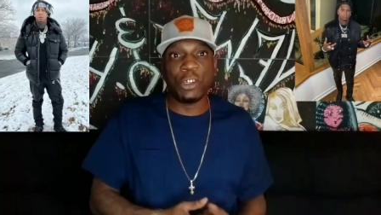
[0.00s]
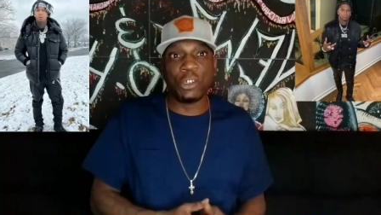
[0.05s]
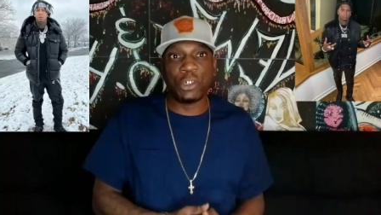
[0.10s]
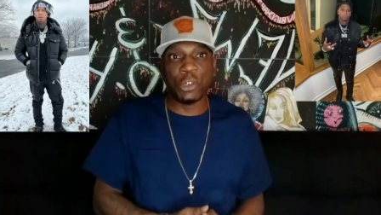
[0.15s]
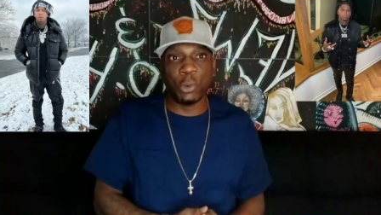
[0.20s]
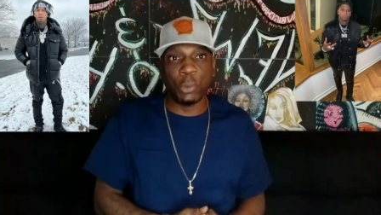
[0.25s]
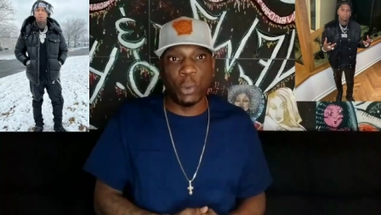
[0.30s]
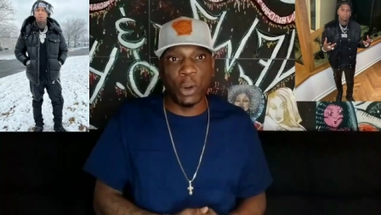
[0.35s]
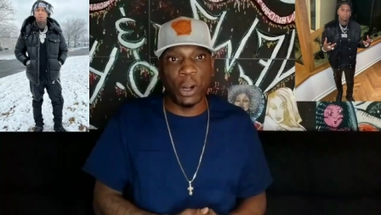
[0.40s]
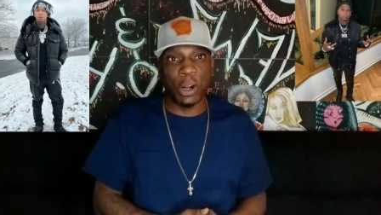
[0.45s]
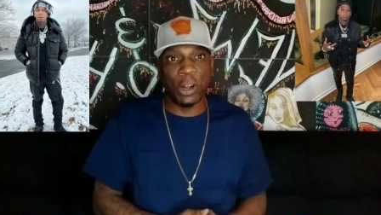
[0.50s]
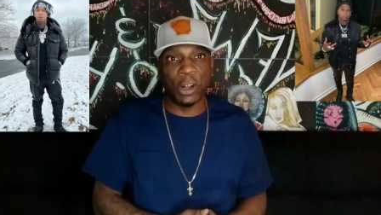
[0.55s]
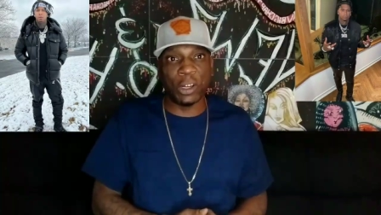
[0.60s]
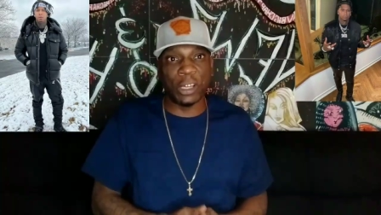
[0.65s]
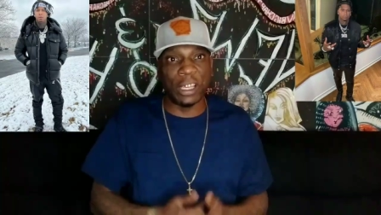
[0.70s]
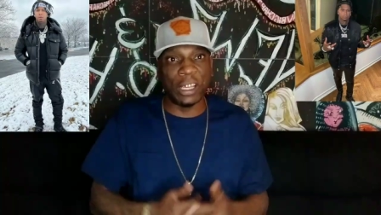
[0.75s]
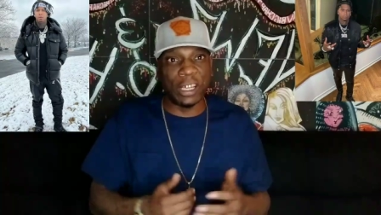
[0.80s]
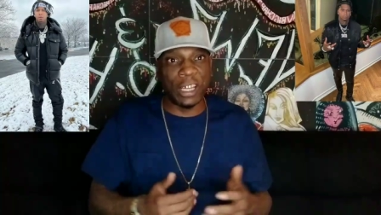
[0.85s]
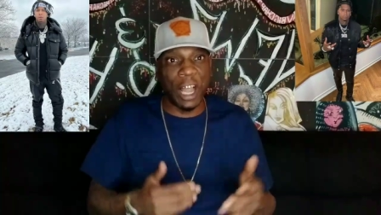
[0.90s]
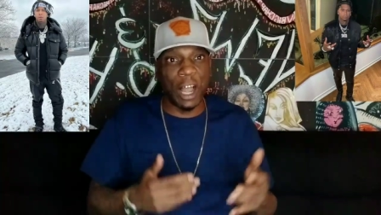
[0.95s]
to where
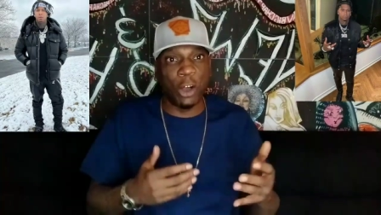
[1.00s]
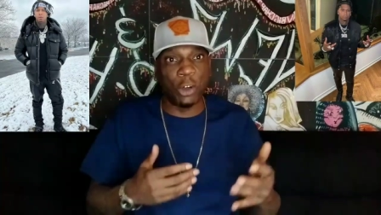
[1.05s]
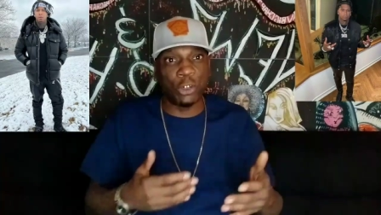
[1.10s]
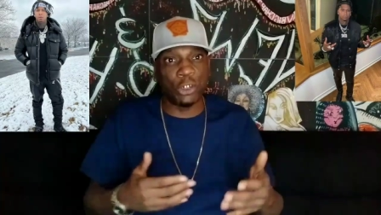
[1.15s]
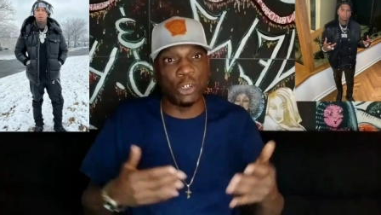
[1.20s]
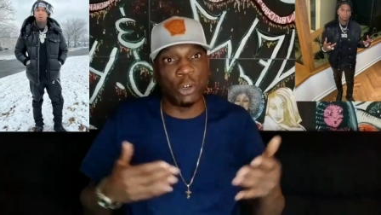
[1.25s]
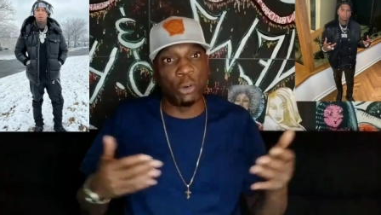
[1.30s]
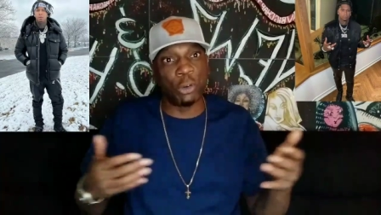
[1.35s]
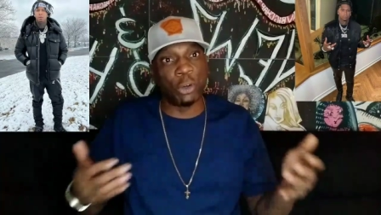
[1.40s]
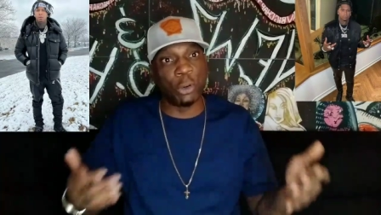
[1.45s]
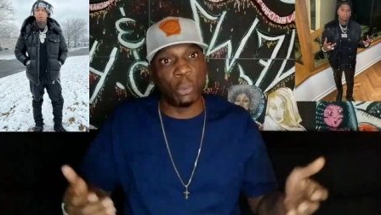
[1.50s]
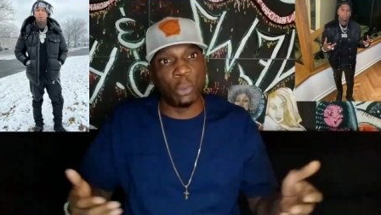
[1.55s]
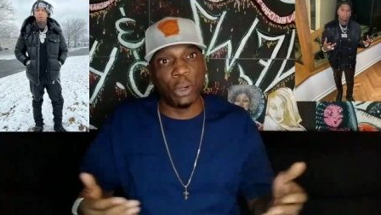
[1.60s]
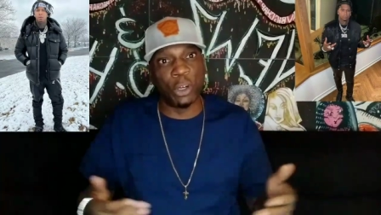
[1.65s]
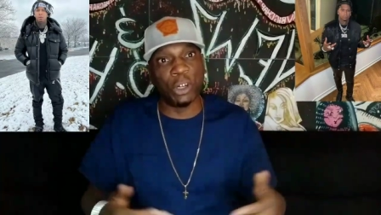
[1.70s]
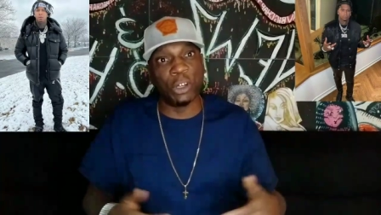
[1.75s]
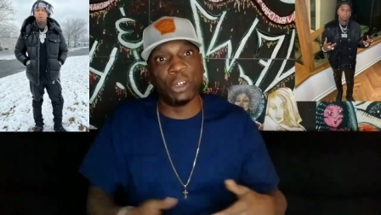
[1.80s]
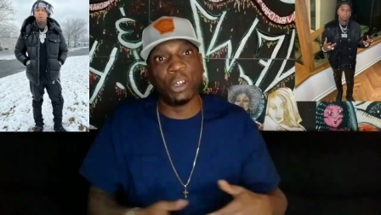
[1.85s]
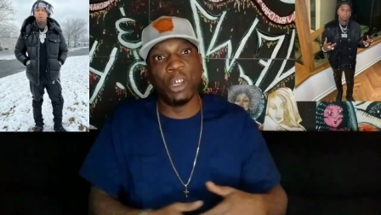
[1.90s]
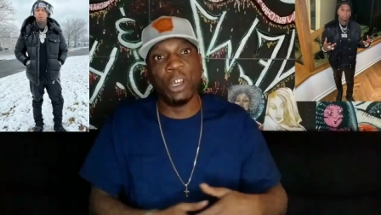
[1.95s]
can cause your
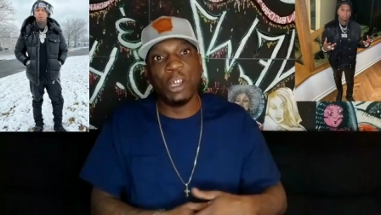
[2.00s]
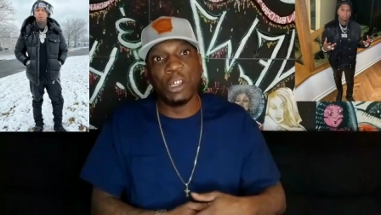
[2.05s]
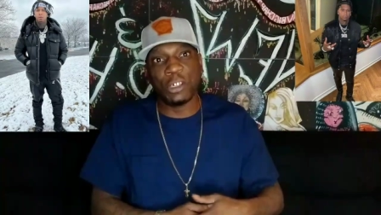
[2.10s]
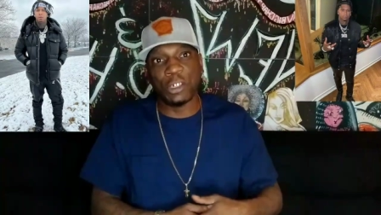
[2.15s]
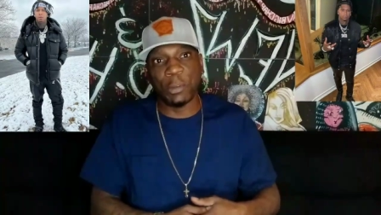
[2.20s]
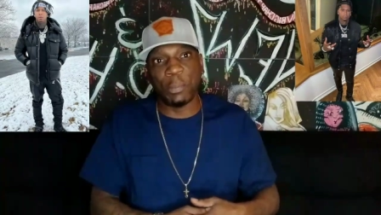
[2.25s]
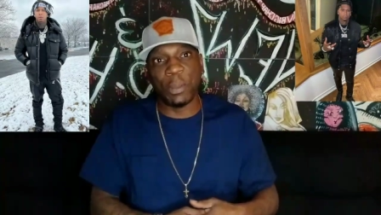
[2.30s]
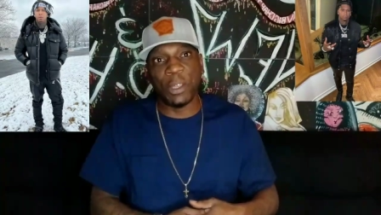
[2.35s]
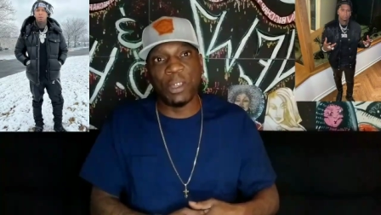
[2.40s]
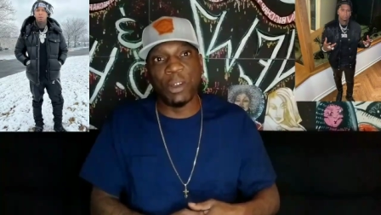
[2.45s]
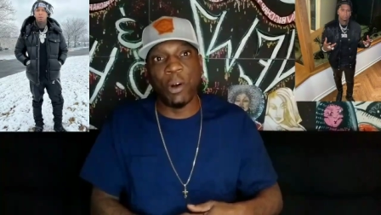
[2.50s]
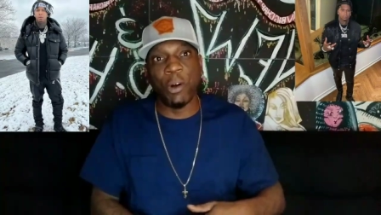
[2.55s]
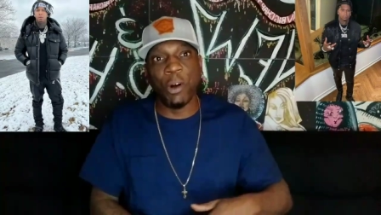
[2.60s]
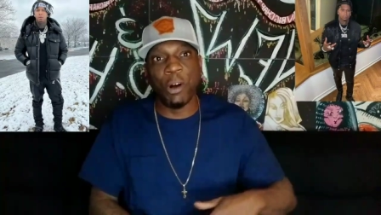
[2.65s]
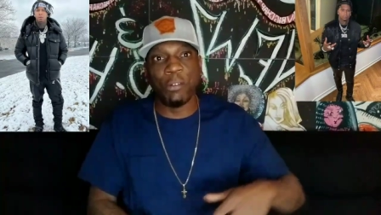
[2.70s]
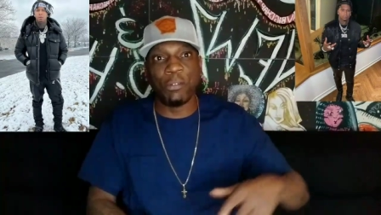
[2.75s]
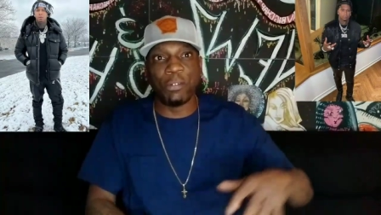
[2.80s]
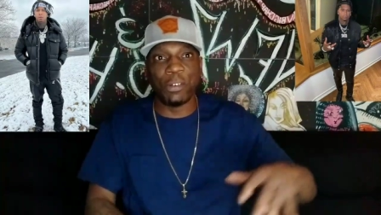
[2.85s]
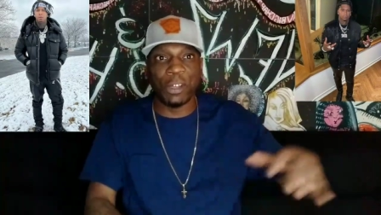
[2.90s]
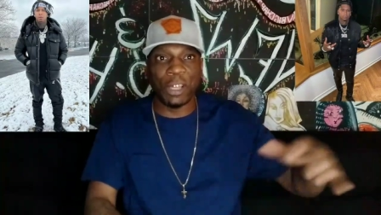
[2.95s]
career to be
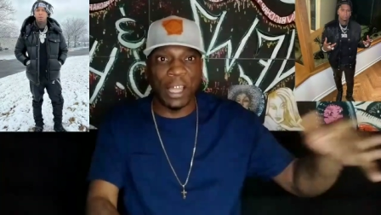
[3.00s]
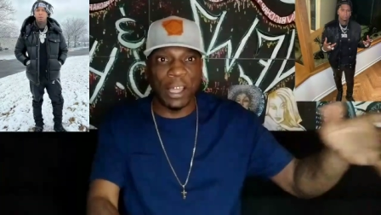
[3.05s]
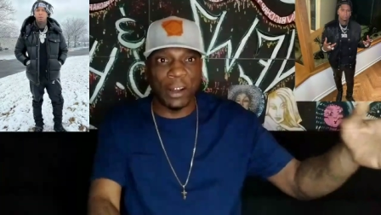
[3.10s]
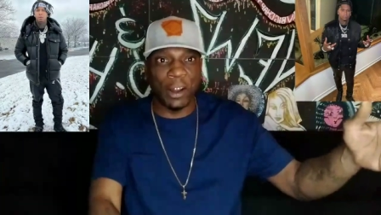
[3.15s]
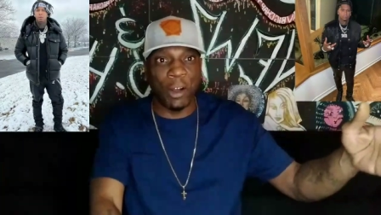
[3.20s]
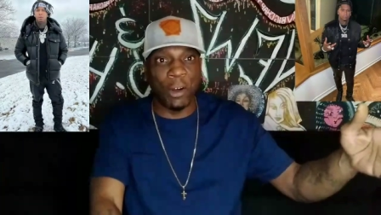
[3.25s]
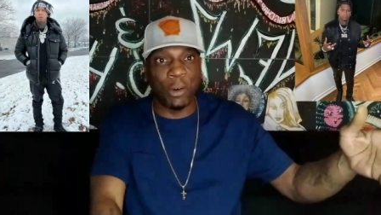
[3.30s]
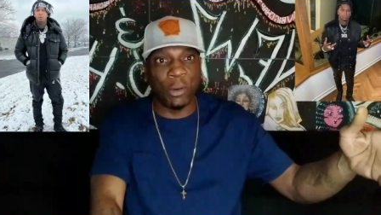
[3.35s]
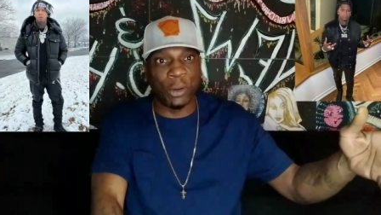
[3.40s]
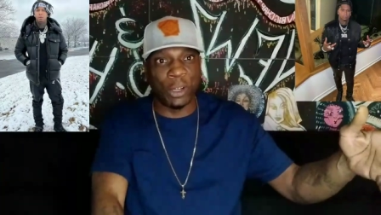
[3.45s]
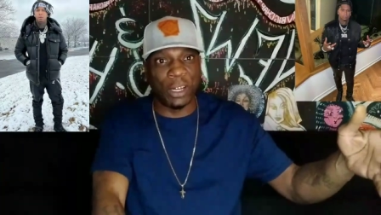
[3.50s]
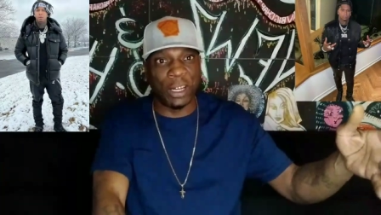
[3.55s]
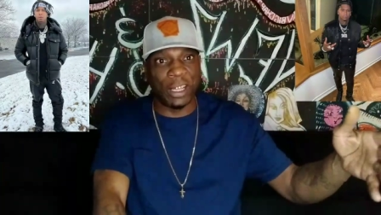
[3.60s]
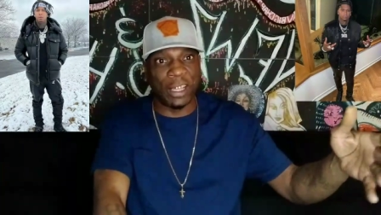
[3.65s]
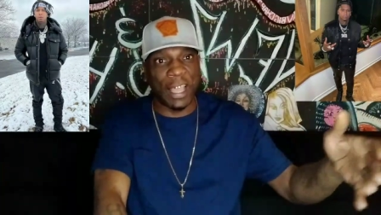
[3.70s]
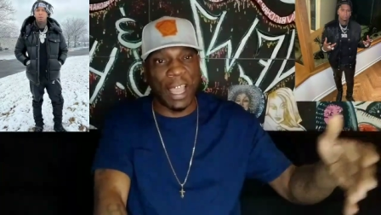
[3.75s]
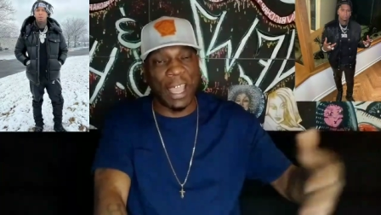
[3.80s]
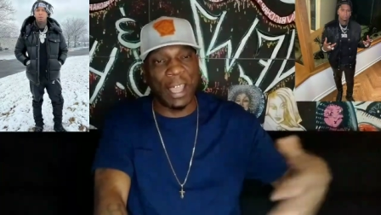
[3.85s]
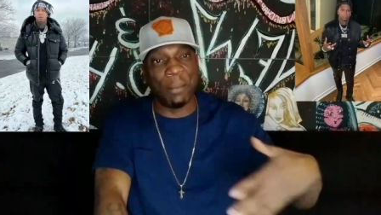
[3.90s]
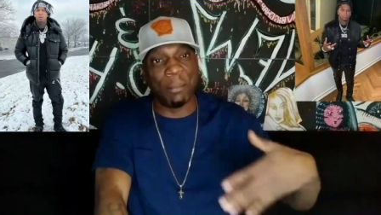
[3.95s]
harmed for later on in the
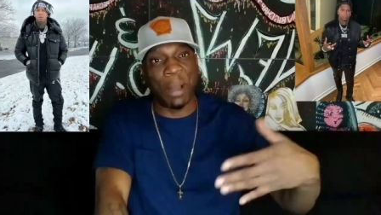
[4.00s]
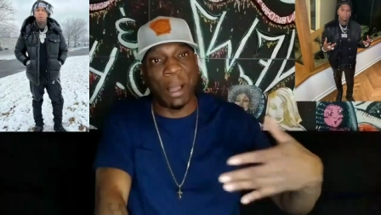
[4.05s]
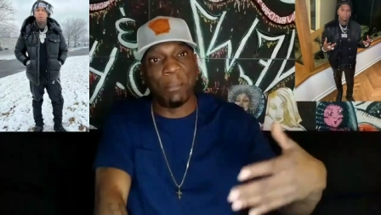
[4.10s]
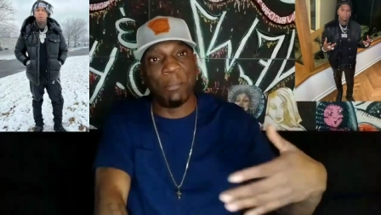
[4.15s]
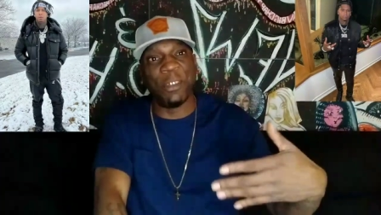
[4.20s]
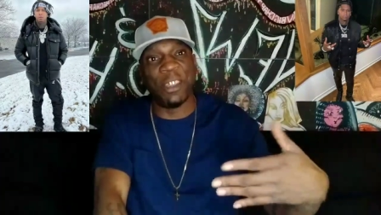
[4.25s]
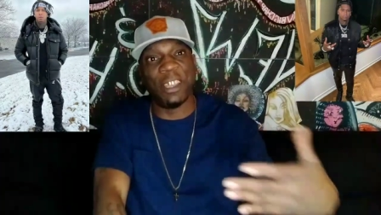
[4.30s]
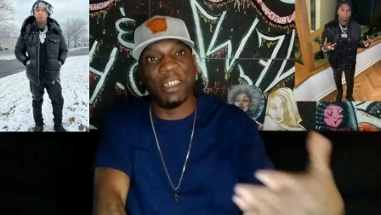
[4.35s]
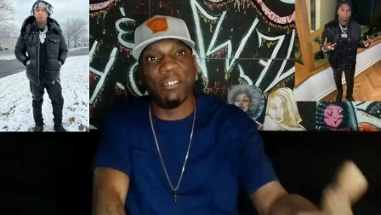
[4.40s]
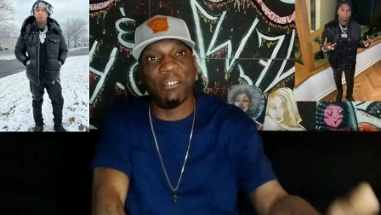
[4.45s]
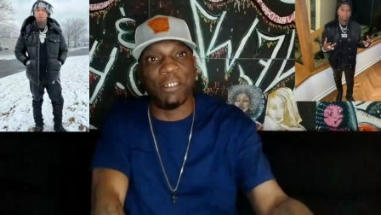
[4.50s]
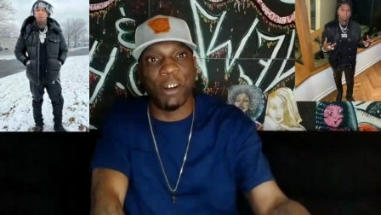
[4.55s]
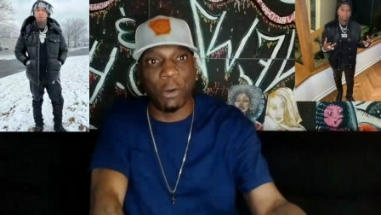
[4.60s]
game by being